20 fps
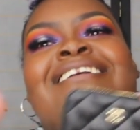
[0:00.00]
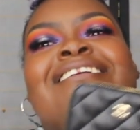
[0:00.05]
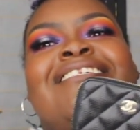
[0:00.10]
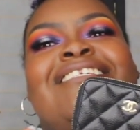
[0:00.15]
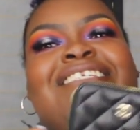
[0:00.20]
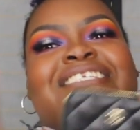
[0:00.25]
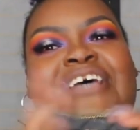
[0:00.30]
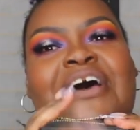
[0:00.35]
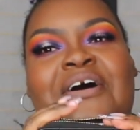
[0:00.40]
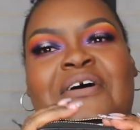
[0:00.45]

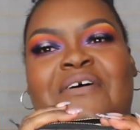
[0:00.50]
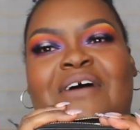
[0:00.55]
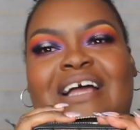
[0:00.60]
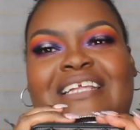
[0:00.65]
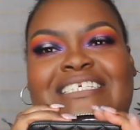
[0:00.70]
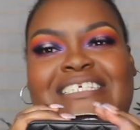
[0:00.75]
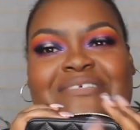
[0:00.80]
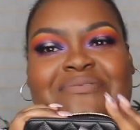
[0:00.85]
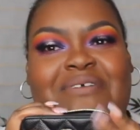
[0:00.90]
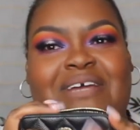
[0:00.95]
so
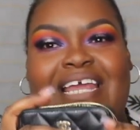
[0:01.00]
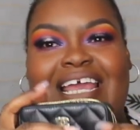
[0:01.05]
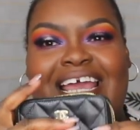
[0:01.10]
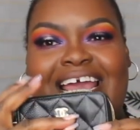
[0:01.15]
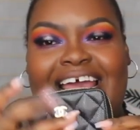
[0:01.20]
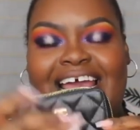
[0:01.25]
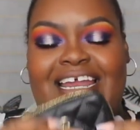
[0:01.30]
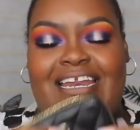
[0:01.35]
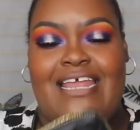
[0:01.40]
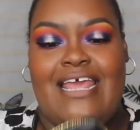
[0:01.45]
I just went
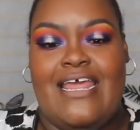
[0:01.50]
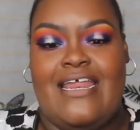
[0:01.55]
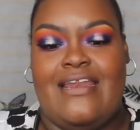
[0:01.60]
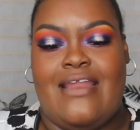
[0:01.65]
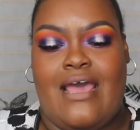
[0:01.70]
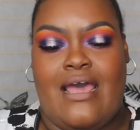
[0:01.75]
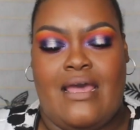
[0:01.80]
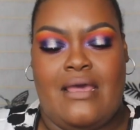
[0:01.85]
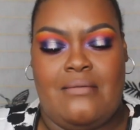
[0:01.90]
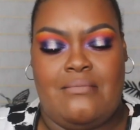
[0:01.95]
ahead
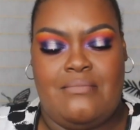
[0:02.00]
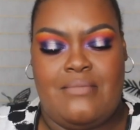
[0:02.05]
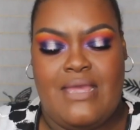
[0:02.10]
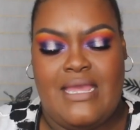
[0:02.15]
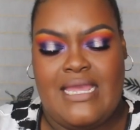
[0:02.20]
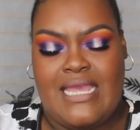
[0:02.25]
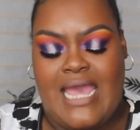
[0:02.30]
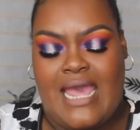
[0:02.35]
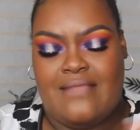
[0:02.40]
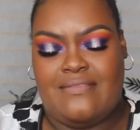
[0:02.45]
and um,
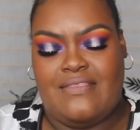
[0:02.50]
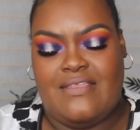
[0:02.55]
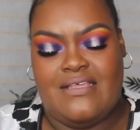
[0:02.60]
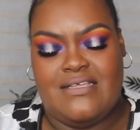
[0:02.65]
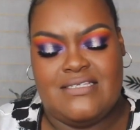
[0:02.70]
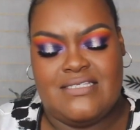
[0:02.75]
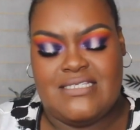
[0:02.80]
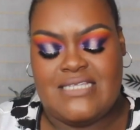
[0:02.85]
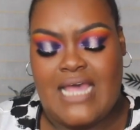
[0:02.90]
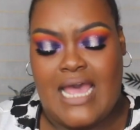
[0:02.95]
got
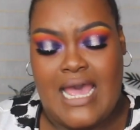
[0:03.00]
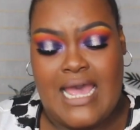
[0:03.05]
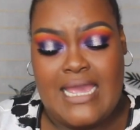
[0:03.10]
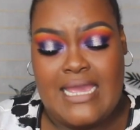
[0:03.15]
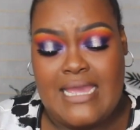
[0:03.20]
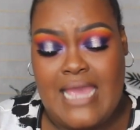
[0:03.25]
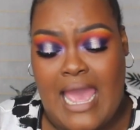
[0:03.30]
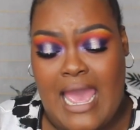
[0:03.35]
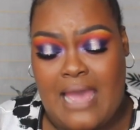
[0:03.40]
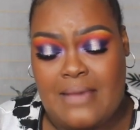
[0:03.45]
this
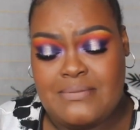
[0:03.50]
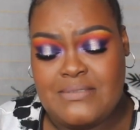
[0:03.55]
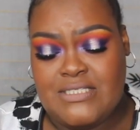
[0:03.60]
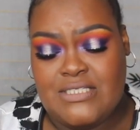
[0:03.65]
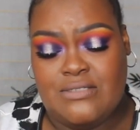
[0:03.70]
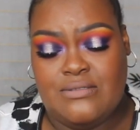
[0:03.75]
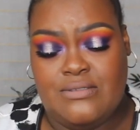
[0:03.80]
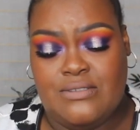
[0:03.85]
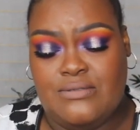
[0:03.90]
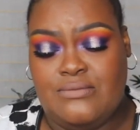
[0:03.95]
I
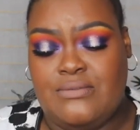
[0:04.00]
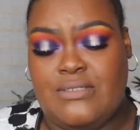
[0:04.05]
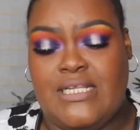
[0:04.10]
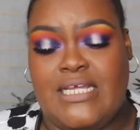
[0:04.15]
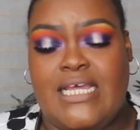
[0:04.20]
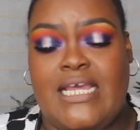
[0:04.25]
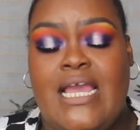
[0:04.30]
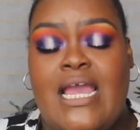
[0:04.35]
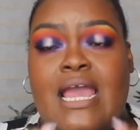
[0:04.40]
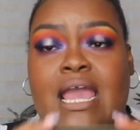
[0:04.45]

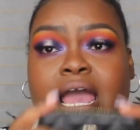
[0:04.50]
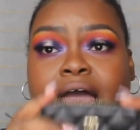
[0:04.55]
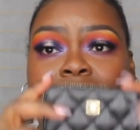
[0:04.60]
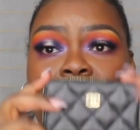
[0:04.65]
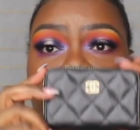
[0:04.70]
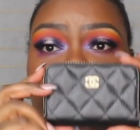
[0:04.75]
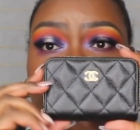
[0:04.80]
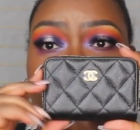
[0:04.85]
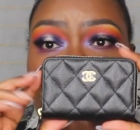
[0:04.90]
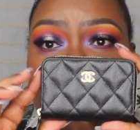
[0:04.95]
absolutely
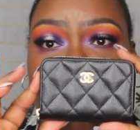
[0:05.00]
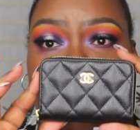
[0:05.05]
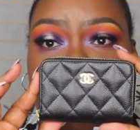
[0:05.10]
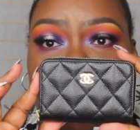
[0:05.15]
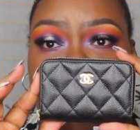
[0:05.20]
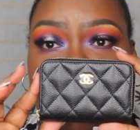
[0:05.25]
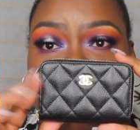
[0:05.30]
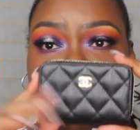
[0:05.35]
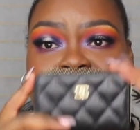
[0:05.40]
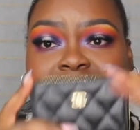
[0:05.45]

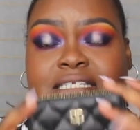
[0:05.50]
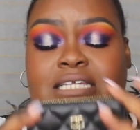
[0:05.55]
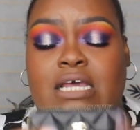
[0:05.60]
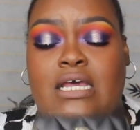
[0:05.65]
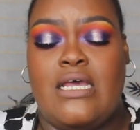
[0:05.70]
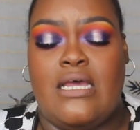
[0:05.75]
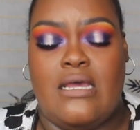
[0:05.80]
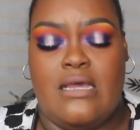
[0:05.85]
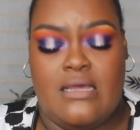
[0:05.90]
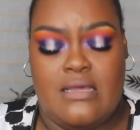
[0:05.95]
love this
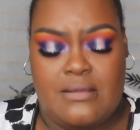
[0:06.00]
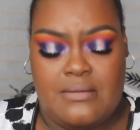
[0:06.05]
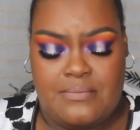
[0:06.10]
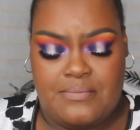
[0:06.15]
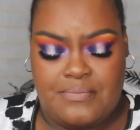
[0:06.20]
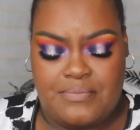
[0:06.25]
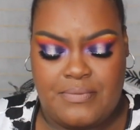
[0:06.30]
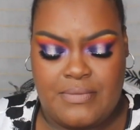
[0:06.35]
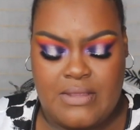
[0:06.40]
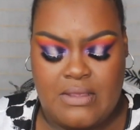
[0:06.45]
the
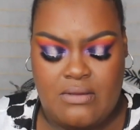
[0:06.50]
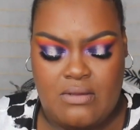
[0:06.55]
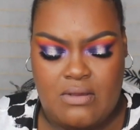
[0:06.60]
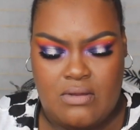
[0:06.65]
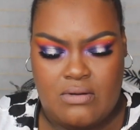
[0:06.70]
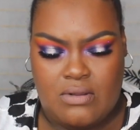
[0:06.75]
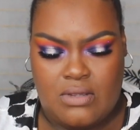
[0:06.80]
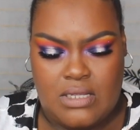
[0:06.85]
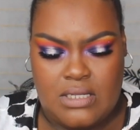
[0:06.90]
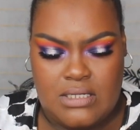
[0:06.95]
um
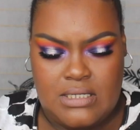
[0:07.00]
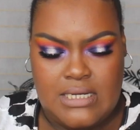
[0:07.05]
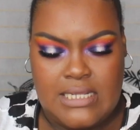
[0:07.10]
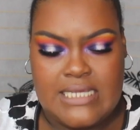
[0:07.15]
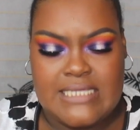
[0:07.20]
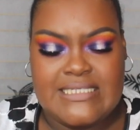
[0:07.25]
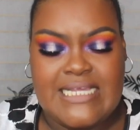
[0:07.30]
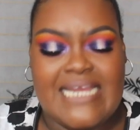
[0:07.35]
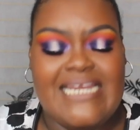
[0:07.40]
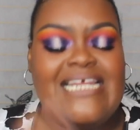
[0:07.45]
hold on
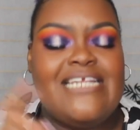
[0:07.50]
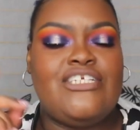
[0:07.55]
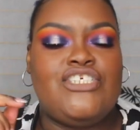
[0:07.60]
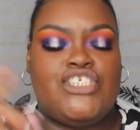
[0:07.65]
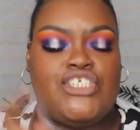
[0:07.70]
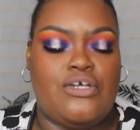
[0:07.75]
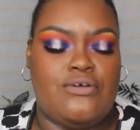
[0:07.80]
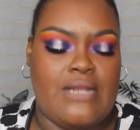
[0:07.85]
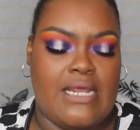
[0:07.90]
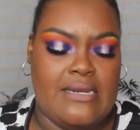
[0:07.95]
because I didn't
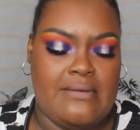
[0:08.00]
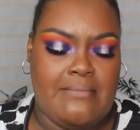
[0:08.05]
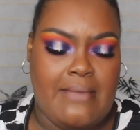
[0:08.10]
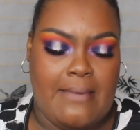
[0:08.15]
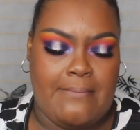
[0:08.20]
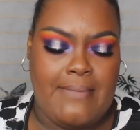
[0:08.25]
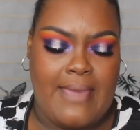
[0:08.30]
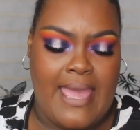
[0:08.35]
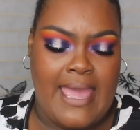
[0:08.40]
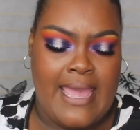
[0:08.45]
show that in
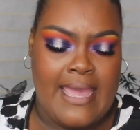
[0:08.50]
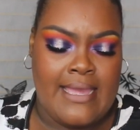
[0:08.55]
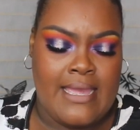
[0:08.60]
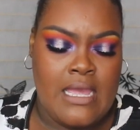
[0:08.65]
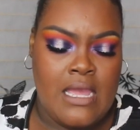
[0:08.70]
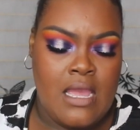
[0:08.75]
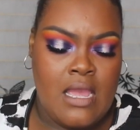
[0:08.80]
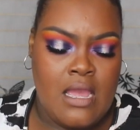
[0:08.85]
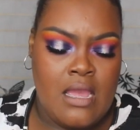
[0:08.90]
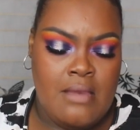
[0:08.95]
my bag
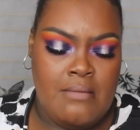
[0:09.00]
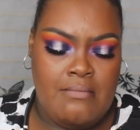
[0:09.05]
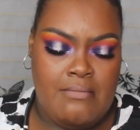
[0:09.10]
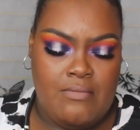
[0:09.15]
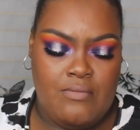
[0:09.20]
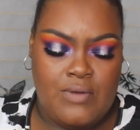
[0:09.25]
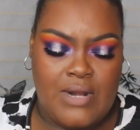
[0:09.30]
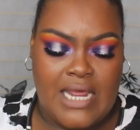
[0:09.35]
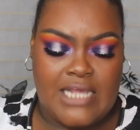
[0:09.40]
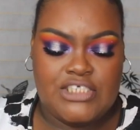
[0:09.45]

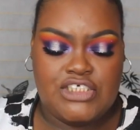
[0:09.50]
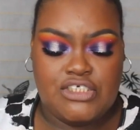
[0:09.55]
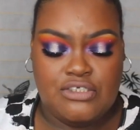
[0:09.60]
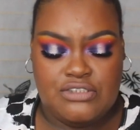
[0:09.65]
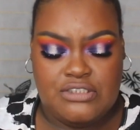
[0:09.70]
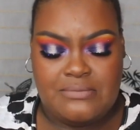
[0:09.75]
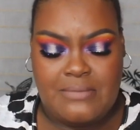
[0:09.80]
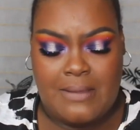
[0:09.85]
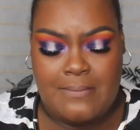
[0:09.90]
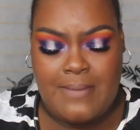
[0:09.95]
when I
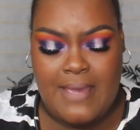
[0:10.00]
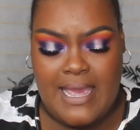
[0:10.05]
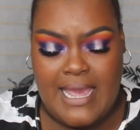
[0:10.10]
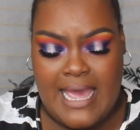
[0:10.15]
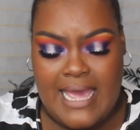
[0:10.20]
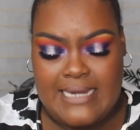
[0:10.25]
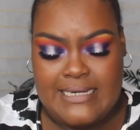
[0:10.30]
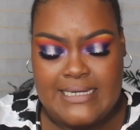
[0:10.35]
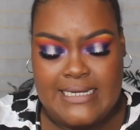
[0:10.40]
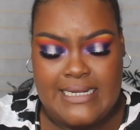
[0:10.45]
showed you my bag
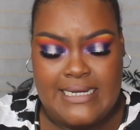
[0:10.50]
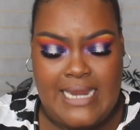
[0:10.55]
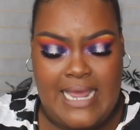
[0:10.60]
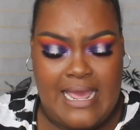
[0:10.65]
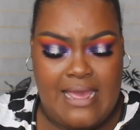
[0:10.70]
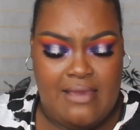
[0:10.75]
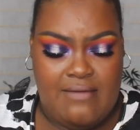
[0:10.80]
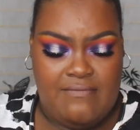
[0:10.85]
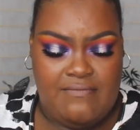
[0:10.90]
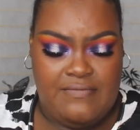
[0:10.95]
I did
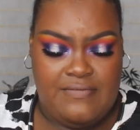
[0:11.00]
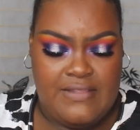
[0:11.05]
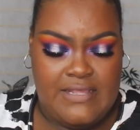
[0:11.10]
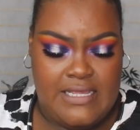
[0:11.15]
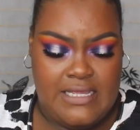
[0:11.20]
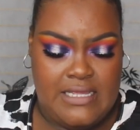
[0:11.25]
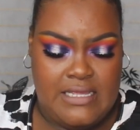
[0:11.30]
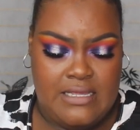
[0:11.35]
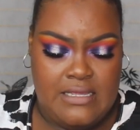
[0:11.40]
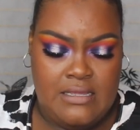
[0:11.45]
have
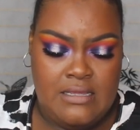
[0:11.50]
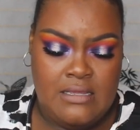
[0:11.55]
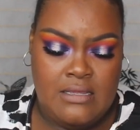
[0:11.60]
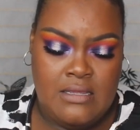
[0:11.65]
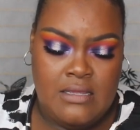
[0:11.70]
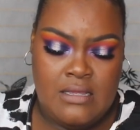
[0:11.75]
the